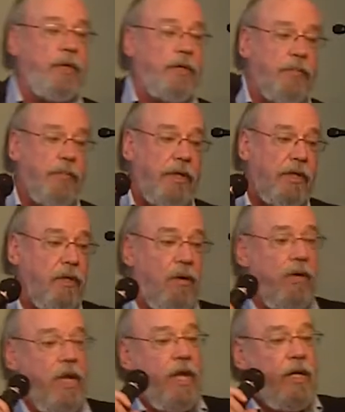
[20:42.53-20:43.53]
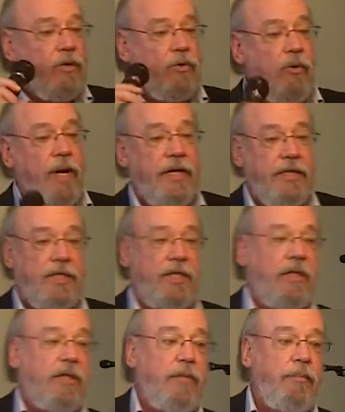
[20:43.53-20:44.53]
There can be no grace.
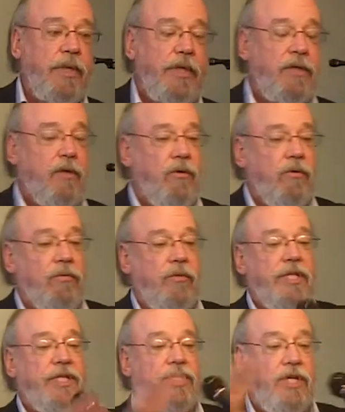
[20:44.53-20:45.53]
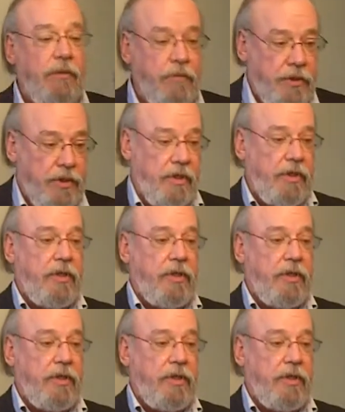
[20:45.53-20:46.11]
There can be no redemption.